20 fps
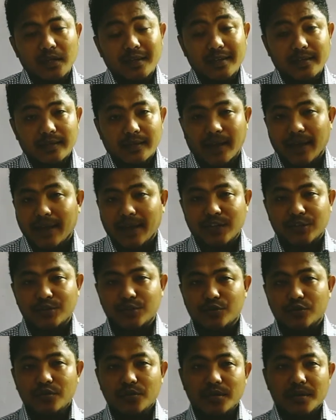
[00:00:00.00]

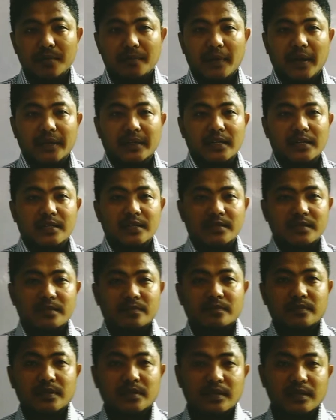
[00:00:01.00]
Electromagnetism.
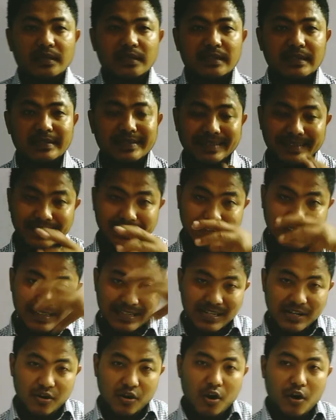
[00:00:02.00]
In
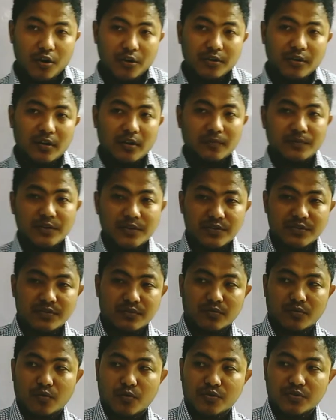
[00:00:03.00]
later on of this
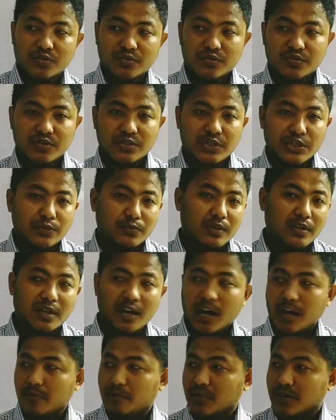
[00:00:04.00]
courses, you will
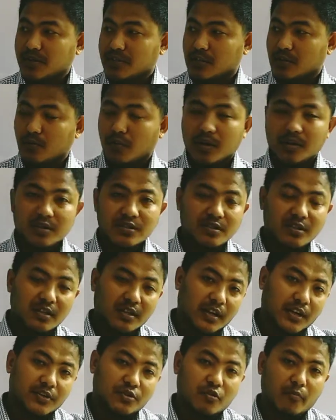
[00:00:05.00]
learn better what is
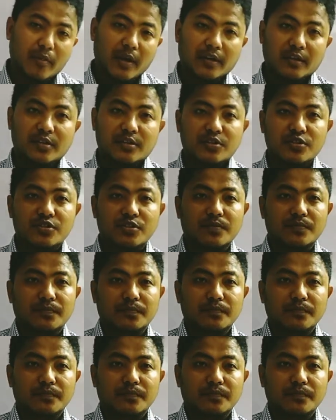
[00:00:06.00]
electromagnetism.